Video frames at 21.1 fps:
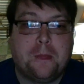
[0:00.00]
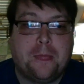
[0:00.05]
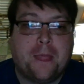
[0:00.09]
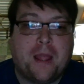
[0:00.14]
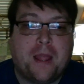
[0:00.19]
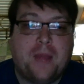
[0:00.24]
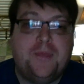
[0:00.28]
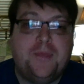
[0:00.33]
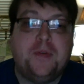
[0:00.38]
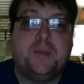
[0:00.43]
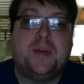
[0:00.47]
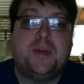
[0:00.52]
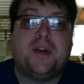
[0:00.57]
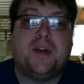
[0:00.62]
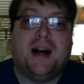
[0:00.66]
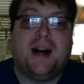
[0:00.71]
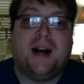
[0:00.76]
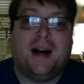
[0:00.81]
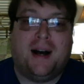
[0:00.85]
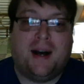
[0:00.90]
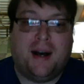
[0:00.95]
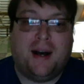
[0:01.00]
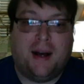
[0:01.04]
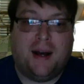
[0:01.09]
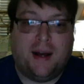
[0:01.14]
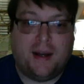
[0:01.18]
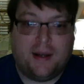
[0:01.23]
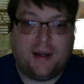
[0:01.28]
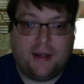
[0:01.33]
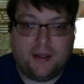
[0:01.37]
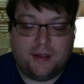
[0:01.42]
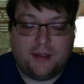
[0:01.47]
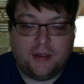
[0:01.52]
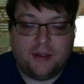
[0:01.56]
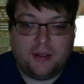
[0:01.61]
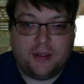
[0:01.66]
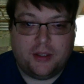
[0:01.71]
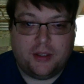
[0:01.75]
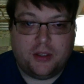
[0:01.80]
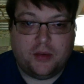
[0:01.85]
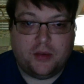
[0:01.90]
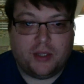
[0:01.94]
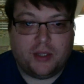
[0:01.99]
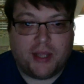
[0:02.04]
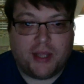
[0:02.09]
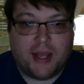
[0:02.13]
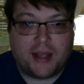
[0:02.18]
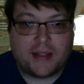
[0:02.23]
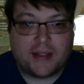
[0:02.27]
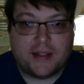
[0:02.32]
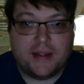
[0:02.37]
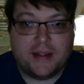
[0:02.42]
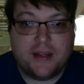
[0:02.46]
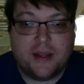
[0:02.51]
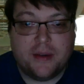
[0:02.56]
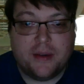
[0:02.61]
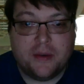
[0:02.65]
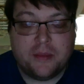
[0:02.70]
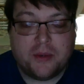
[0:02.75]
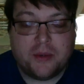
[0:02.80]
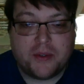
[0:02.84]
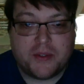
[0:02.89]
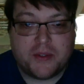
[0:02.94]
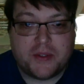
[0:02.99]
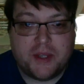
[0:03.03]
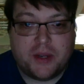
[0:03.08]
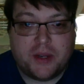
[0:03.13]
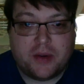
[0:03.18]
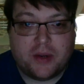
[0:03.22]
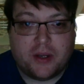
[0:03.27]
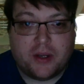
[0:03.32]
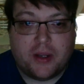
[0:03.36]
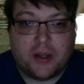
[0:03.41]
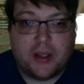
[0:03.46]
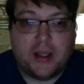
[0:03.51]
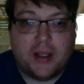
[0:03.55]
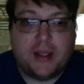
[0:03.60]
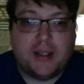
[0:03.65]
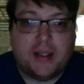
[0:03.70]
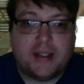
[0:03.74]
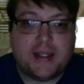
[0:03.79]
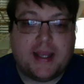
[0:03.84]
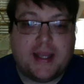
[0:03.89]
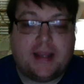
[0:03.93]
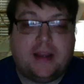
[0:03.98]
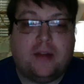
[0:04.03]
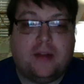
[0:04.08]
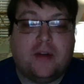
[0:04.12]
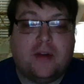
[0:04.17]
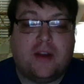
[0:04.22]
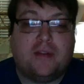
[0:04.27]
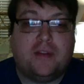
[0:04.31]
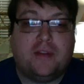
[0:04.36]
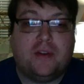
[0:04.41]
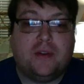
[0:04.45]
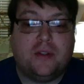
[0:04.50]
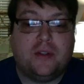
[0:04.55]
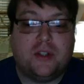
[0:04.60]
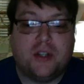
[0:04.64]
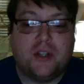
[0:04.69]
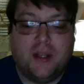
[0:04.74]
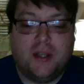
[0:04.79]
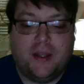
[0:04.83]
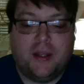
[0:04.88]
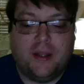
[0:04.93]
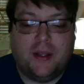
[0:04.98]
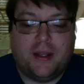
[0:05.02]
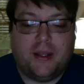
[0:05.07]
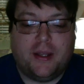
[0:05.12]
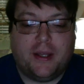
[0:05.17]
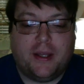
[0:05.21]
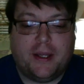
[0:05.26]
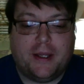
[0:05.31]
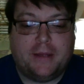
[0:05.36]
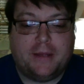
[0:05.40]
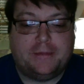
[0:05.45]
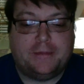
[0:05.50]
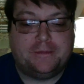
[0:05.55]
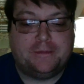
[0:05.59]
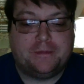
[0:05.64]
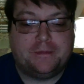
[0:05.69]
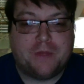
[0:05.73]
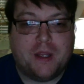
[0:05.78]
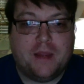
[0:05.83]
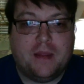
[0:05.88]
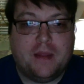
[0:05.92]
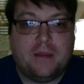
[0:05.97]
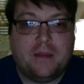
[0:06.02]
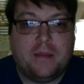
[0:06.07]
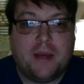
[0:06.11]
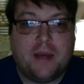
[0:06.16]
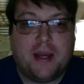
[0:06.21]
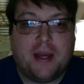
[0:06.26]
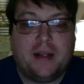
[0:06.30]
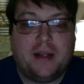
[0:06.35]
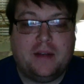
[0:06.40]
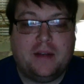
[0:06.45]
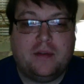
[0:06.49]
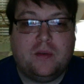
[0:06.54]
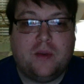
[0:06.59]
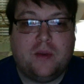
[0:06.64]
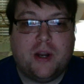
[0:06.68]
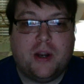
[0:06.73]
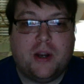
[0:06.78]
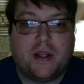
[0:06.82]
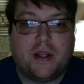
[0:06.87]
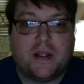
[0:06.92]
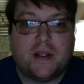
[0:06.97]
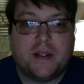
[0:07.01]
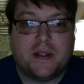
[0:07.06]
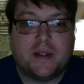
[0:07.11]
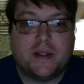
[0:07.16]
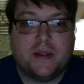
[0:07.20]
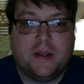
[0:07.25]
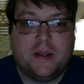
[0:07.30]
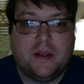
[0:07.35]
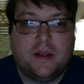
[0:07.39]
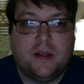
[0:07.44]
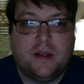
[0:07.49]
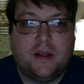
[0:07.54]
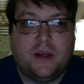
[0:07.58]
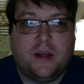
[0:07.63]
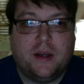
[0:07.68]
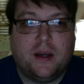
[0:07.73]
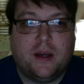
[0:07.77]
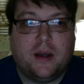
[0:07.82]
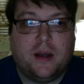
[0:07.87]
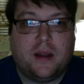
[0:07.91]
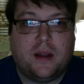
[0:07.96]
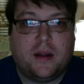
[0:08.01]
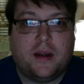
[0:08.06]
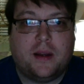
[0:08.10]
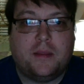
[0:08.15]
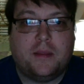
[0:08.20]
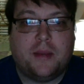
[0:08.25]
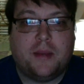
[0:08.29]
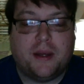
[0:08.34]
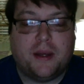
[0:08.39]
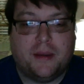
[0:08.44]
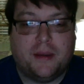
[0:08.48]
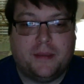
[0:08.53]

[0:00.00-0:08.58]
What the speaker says: And then with Ah, you relax in the innermost secret, taking refuge in the mind of awareness, Rigpa.